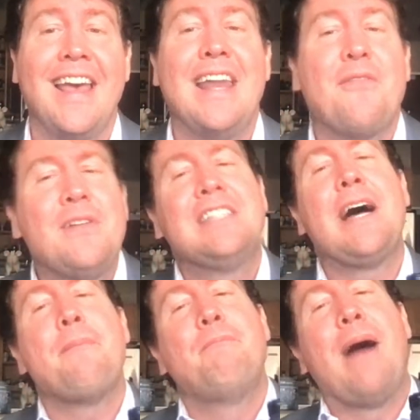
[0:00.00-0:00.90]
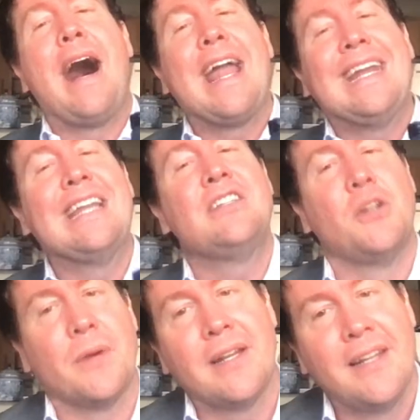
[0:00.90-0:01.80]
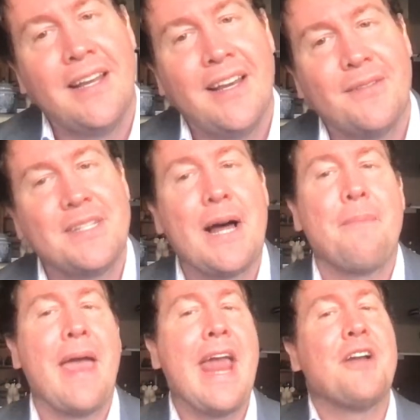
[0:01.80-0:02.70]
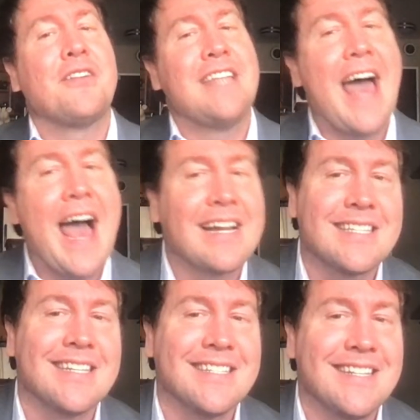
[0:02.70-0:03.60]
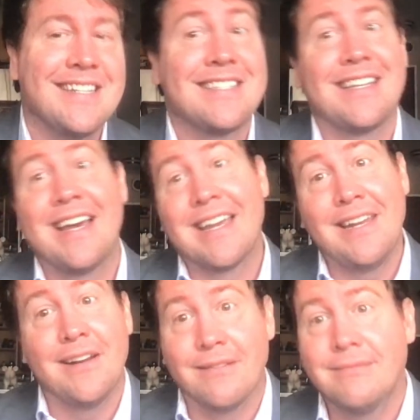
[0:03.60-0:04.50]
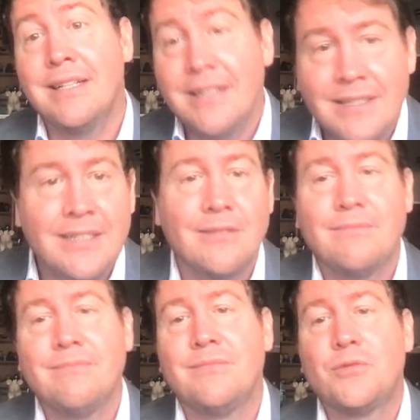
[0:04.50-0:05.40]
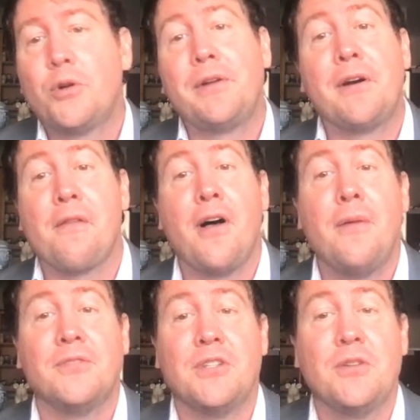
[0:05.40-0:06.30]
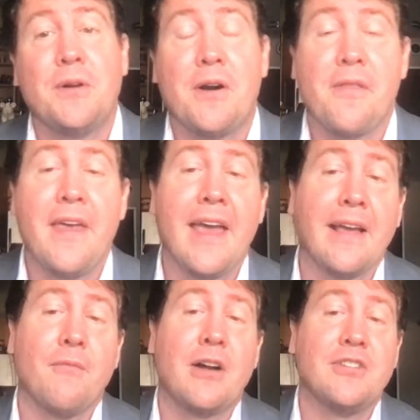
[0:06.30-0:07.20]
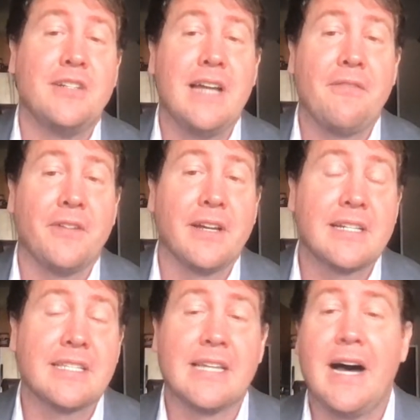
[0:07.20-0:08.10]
And if we stop buying into it, we stop paying our taxes and just like, twiddling our thumbs and doing our thing, watching Netflix,